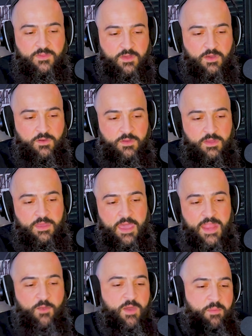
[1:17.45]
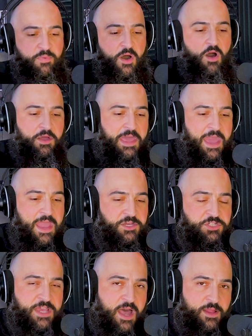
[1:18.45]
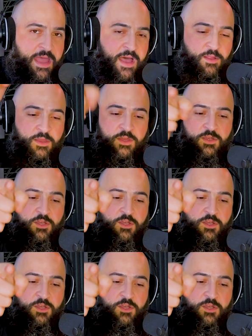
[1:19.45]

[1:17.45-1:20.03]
So anyway, Paul K, shout out.